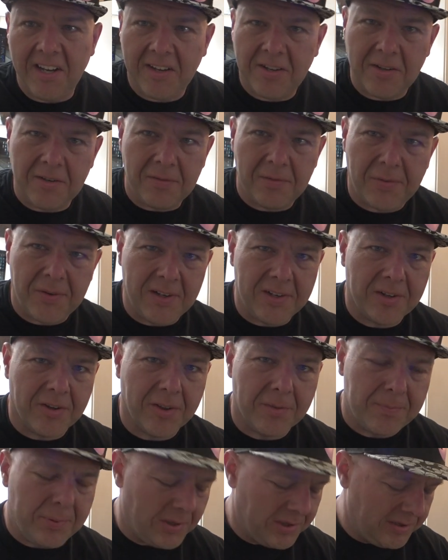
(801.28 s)
couldn't find all
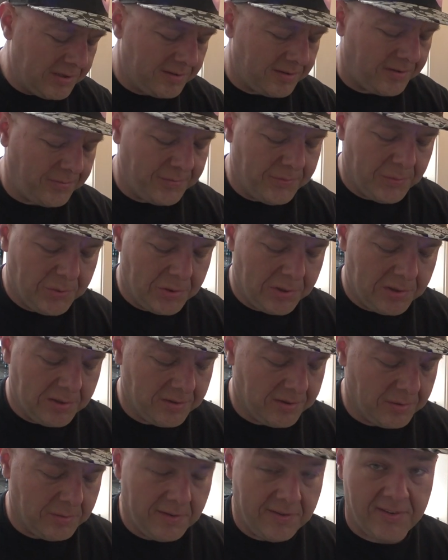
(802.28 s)
the parts
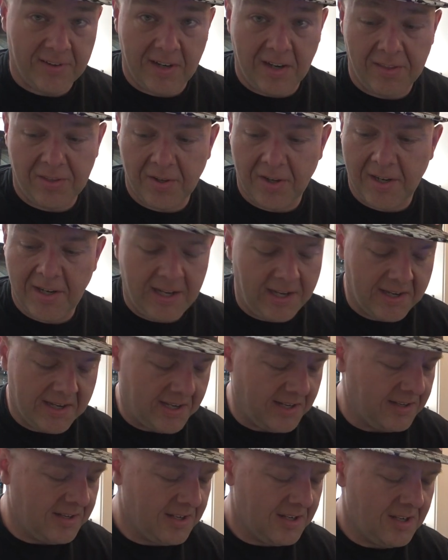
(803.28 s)
for the ones that I thought I
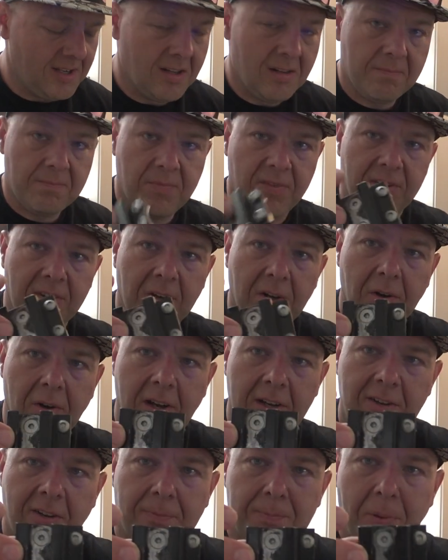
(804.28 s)
had, so
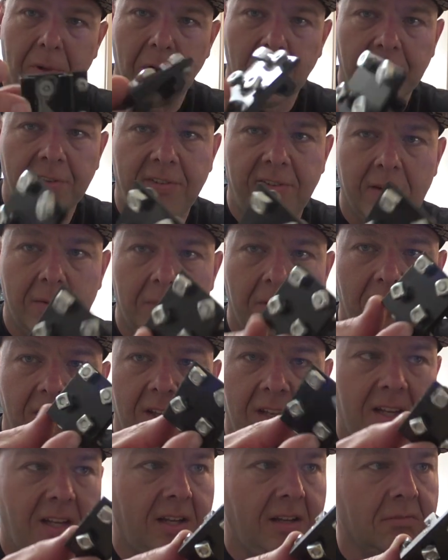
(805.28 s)
I just pulled some of
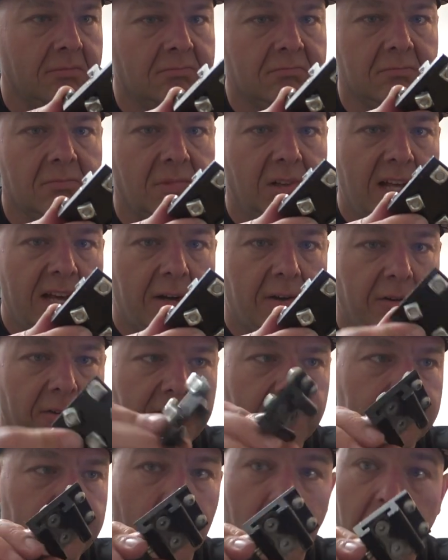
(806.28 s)
the lateral
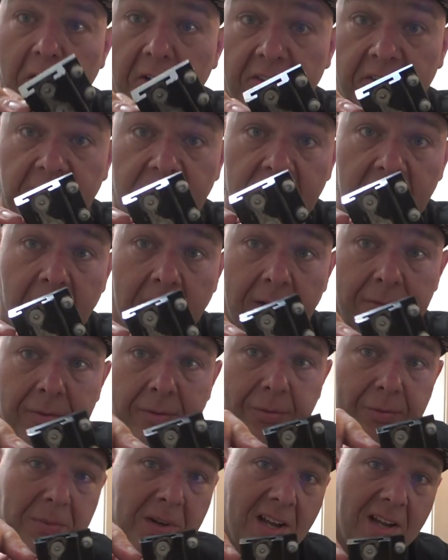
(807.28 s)
supports off
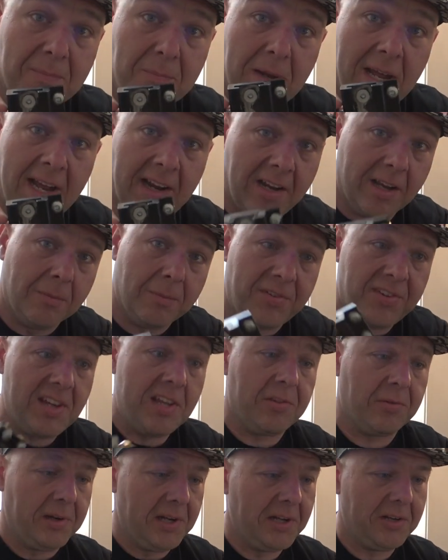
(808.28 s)
of my backup
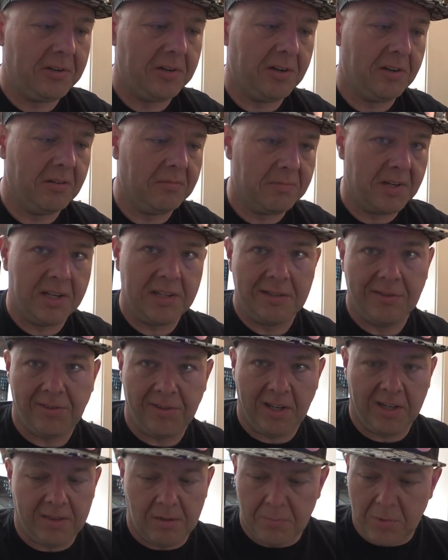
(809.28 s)
C300 I'm not
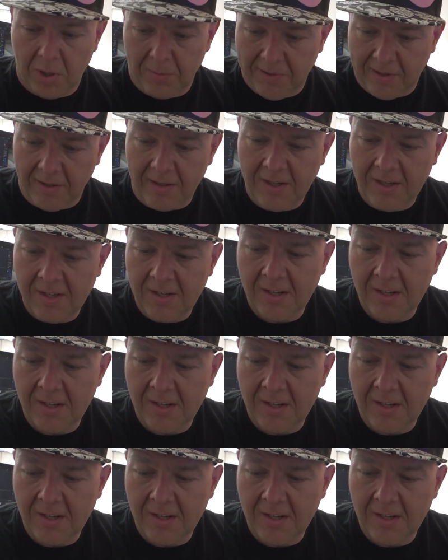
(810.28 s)
using at the moment.